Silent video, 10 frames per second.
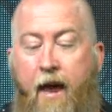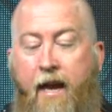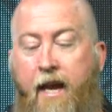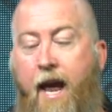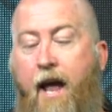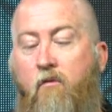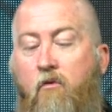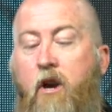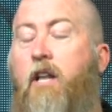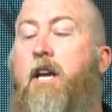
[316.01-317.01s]
that he
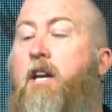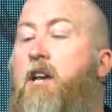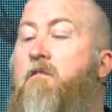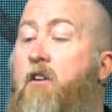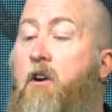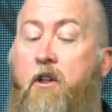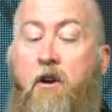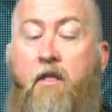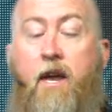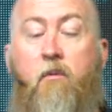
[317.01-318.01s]
had really
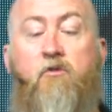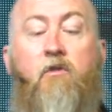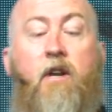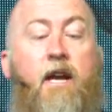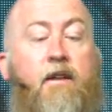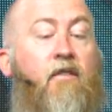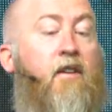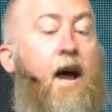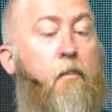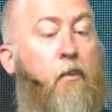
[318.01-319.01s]
converted or that he was really a
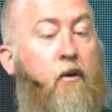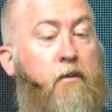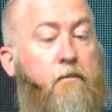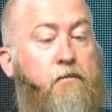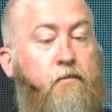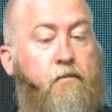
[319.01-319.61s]
disciple.